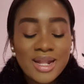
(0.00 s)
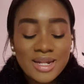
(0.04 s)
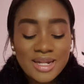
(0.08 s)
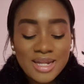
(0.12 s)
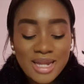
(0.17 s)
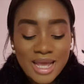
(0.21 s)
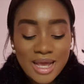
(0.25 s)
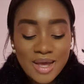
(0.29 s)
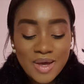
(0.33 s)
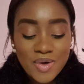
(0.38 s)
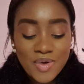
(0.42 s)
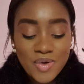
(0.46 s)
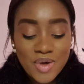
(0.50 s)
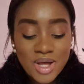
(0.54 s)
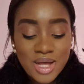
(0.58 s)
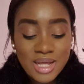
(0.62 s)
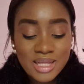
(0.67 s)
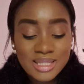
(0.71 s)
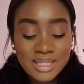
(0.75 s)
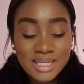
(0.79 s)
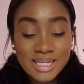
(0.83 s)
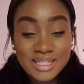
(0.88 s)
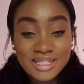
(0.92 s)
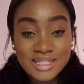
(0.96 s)
Now,
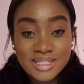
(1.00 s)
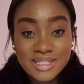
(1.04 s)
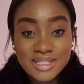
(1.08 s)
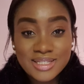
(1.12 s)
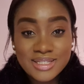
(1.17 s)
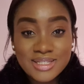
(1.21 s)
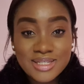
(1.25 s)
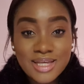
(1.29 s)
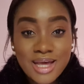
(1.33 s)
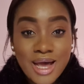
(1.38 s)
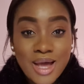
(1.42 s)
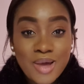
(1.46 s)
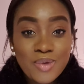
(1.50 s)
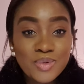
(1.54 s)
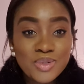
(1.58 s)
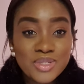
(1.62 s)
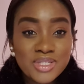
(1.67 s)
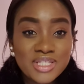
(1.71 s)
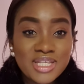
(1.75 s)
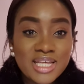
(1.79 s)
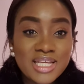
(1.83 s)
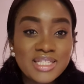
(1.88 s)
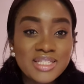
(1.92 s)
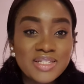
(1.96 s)
ladies, I
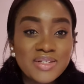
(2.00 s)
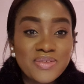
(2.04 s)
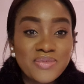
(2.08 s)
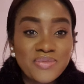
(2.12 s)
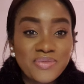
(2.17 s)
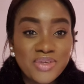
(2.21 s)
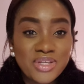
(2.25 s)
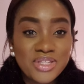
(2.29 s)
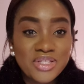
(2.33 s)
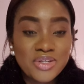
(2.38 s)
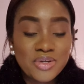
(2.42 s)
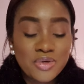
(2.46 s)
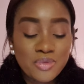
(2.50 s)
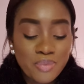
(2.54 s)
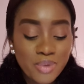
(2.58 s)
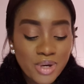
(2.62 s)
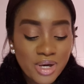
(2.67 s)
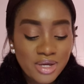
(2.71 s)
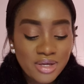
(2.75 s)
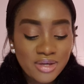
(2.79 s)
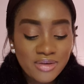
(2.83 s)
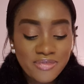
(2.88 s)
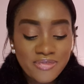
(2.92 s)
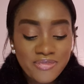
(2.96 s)
was sent a video
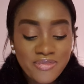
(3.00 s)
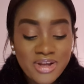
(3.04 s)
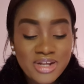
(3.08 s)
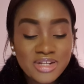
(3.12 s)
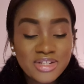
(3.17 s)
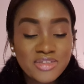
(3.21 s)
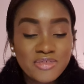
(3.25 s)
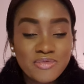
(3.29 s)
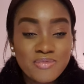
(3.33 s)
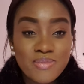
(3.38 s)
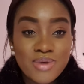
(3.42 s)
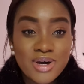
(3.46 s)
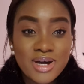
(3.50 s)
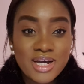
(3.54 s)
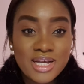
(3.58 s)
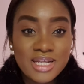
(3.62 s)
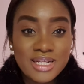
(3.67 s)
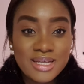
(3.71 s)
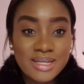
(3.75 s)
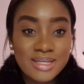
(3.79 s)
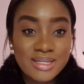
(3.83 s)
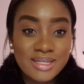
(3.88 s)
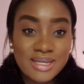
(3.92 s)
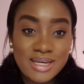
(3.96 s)
by a friend of
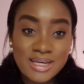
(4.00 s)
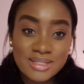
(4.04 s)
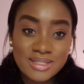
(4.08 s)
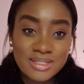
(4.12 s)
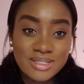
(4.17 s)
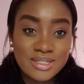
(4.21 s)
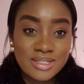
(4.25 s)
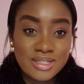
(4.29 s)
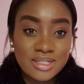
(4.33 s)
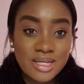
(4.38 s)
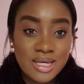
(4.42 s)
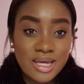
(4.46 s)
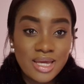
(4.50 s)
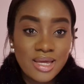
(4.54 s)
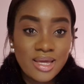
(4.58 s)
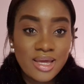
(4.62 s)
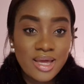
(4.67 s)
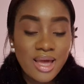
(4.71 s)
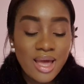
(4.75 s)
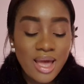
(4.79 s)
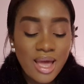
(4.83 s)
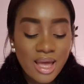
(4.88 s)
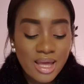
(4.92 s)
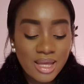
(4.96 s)
mine yesterday,
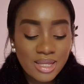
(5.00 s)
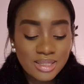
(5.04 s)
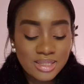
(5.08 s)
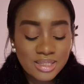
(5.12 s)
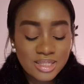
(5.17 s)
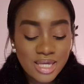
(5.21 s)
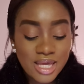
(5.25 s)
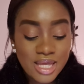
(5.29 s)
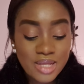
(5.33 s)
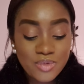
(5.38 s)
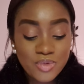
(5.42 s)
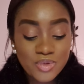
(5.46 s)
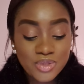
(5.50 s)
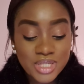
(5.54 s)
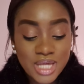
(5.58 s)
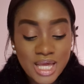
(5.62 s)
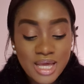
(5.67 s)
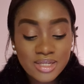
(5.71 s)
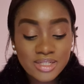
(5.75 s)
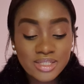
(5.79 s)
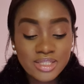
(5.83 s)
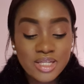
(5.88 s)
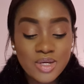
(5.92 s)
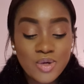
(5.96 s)
and it was
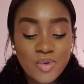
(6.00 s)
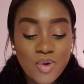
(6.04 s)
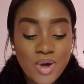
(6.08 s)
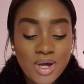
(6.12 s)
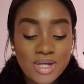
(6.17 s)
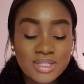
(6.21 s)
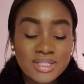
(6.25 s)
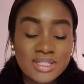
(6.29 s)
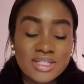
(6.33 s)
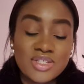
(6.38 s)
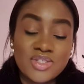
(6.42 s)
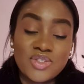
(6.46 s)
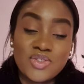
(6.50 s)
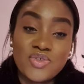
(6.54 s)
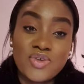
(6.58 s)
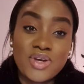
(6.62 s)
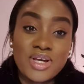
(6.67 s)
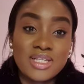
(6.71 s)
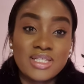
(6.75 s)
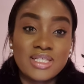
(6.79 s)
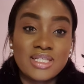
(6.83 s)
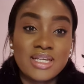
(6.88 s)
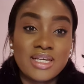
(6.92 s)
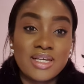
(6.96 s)
actually quite
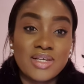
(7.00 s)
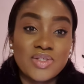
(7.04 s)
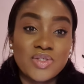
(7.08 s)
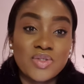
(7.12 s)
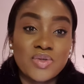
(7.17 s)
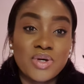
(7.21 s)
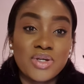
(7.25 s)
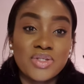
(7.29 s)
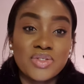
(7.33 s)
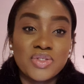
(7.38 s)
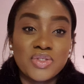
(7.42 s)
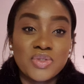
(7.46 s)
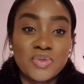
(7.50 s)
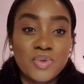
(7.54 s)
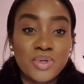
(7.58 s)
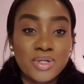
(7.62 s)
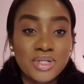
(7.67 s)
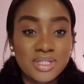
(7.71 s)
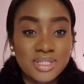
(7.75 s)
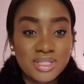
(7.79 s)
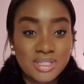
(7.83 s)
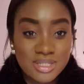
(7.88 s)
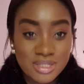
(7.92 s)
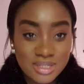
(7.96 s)
distressing, so I just
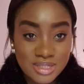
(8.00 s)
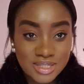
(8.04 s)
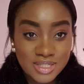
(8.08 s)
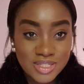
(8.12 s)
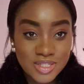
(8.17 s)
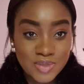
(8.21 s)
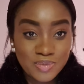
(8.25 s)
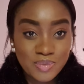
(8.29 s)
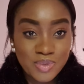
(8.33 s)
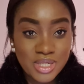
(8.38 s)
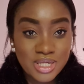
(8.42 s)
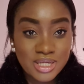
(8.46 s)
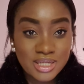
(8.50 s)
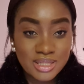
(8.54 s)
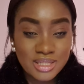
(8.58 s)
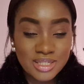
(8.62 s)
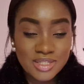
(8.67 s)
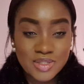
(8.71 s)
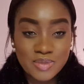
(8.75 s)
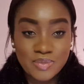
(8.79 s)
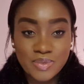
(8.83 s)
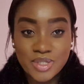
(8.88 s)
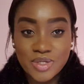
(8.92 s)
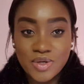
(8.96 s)
wanted to speak a
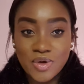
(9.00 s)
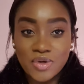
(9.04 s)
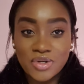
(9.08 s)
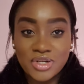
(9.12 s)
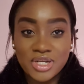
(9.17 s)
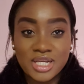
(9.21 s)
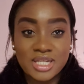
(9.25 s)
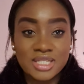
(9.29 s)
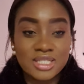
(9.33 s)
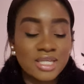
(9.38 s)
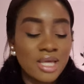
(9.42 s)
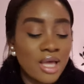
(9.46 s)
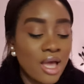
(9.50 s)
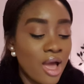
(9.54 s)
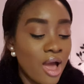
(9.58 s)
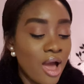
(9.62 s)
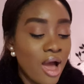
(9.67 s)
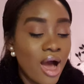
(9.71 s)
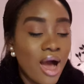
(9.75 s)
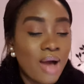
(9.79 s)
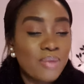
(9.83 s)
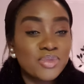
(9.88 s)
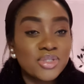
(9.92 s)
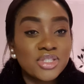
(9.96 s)
little bit on it.
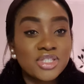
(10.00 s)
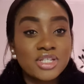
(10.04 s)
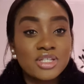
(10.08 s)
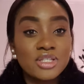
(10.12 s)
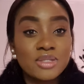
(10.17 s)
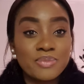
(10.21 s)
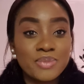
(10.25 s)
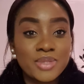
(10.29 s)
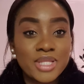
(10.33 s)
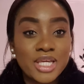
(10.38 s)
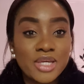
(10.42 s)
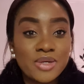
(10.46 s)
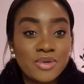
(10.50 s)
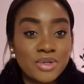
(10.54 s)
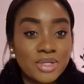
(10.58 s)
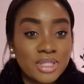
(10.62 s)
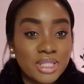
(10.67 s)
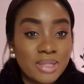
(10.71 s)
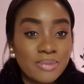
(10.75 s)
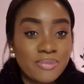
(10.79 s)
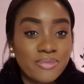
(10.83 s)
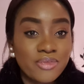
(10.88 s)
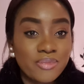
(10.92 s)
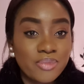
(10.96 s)
I'm just going to play you a
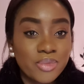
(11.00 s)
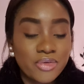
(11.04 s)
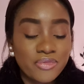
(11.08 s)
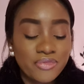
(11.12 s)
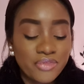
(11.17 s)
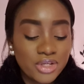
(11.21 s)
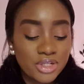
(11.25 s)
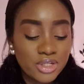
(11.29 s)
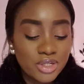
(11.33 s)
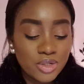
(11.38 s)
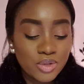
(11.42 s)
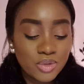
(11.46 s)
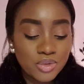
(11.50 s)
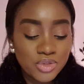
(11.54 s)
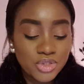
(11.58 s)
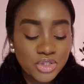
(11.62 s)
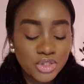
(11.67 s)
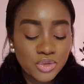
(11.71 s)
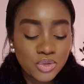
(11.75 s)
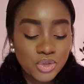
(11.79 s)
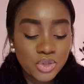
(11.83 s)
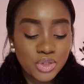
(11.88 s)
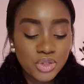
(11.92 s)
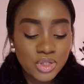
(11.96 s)
clip from the video
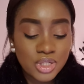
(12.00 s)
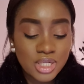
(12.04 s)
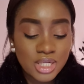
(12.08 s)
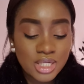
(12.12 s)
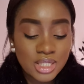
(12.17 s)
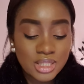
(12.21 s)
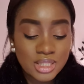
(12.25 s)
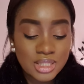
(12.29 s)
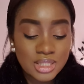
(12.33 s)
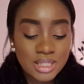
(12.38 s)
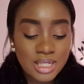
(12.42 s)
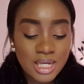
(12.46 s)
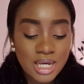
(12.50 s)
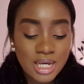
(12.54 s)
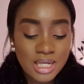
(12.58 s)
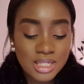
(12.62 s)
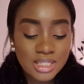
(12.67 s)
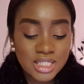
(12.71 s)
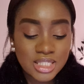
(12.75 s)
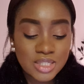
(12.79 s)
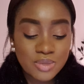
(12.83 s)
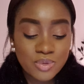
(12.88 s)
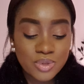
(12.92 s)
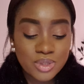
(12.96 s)
so you can
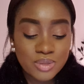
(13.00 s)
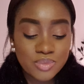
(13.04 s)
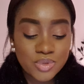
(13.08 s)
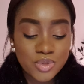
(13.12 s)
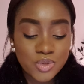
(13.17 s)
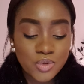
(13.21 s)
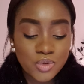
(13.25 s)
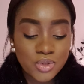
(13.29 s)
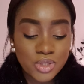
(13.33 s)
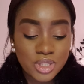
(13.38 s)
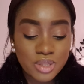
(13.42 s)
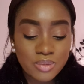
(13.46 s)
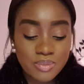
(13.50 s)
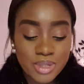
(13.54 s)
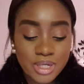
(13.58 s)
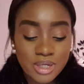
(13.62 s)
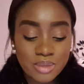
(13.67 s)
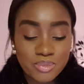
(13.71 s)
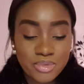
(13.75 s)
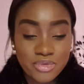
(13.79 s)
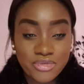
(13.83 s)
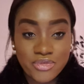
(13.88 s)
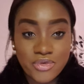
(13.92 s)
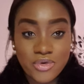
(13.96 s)
see what I'm talking
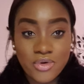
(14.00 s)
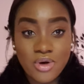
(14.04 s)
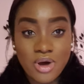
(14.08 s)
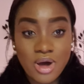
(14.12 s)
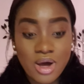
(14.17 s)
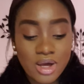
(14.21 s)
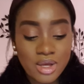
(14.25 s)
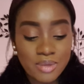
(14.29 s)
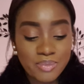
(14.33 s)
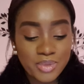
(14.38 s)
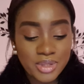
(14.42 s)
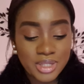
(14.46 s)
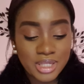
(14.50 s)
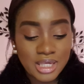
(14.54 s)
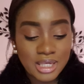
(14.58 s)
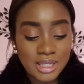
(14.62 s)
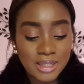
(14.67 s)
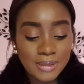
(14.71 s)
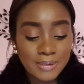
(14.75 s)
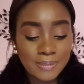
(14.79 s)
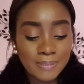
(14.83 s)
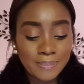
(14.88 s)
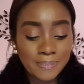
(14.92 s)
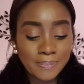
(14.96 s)
about before I
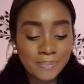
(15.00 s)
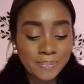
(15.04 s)
begin.